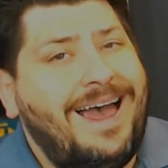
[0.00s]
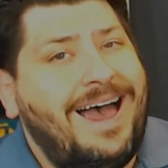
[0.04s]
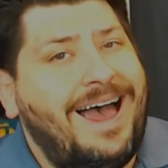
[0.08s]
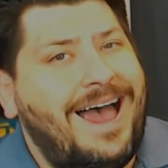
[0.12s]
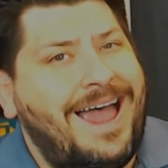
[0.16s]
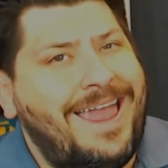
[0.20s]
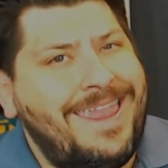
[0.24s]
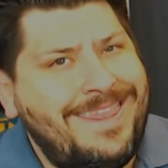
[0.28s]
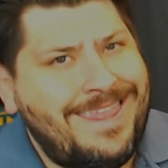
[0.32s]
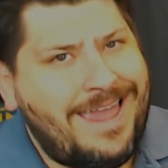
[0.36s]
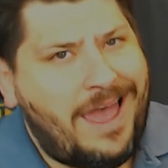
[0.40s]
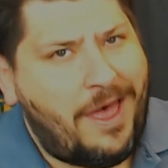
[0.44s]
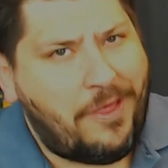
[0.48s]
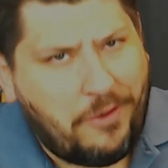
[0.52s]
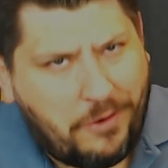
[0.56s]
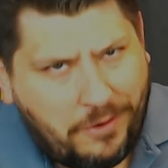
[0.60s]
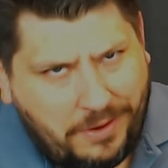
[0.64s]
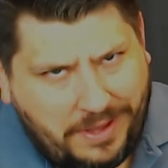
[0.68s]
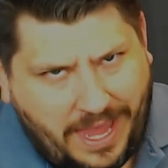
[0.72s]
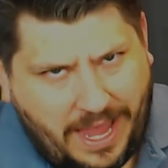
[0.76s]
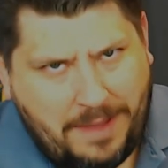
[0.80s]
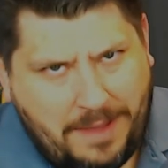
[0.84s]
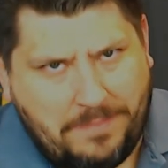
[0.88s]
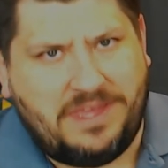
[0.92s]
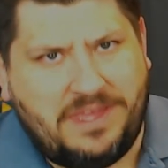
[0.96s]
Another
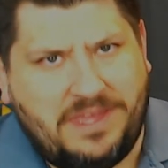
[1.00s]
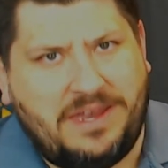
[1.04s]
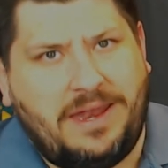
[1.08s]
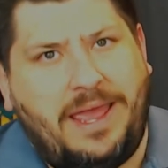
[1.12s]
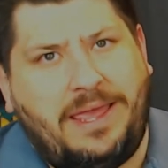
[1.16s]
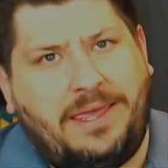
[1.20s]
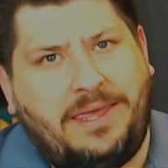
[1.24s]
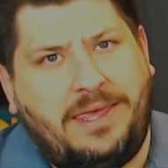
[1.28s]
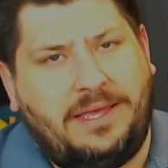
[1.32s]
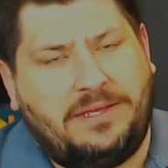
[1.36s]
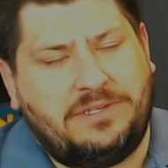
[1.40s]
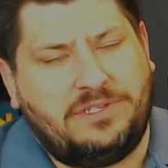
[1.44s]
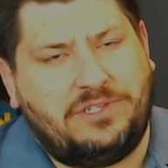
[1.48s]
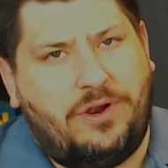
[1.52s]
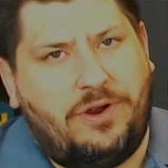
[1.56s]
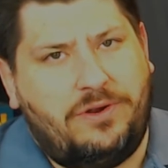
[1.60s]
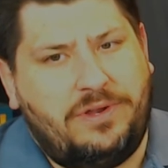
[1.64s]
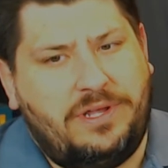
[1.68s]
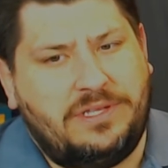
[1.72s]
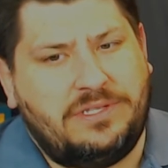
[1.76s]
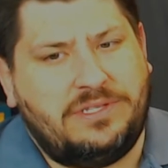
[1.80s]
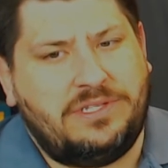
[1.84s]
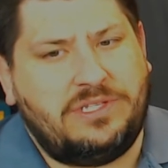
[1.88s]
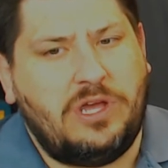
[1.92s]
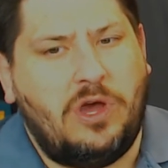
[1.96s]
game that I
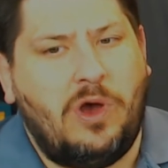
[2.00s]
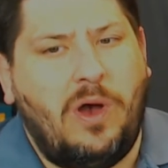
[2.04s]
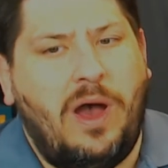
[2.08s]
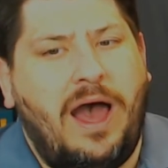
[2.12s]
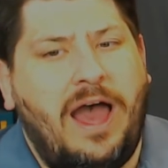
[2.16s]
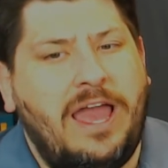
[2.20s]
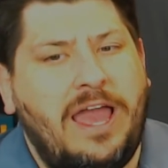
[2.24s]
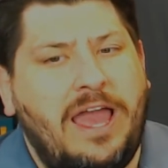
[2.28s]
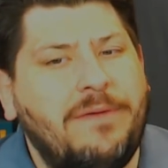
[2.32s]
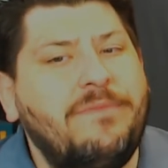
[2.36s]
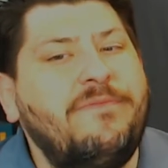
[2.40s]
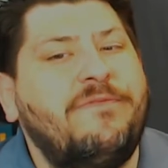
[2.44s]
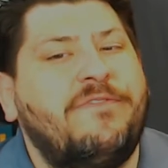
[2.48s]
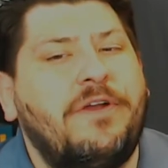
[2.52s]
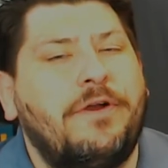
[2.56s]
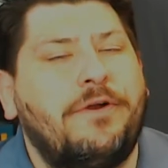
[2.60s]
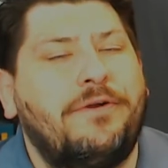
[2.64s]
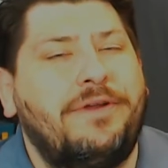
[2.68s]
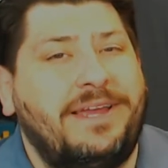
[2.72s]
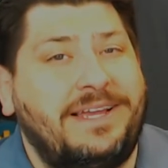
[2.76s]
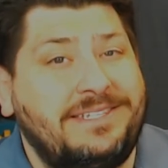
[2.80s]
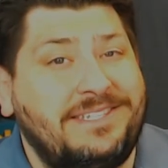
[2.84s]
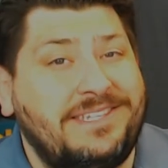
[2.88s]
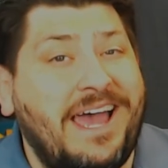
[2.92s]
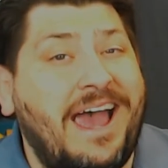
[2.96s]
kickstarted. So I'm
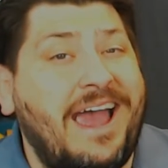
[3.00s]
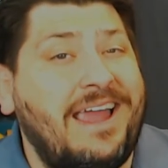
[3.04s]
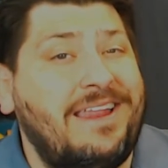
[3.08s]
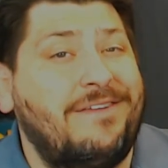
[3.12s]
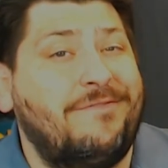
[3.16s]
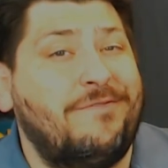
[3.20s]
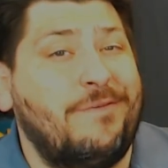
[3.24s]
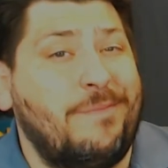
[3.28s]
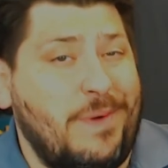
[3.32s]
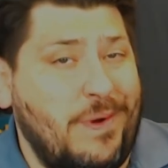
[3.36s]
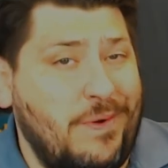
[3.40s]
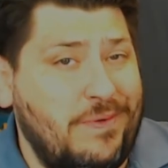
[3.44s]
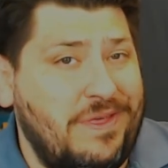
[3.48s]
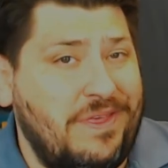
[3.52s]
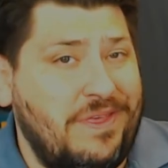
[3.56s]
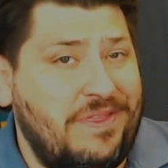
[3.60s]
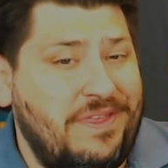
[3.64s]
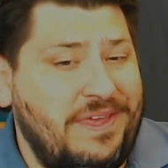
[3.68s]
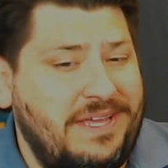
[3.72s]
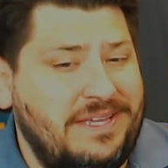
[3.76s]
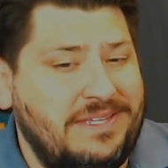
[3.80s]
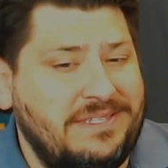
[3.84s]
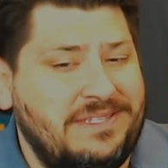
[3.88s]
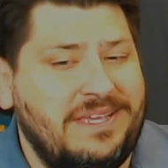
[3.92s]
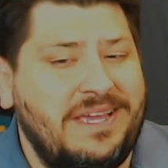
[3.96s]
very excited for both of
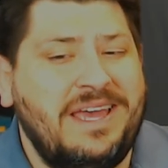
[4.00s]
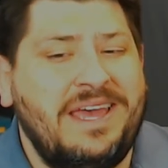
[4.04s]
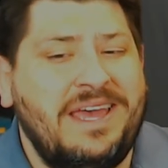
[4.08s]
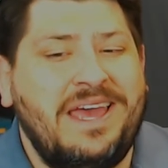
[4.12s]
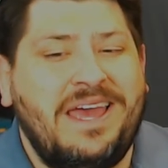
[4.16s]
these.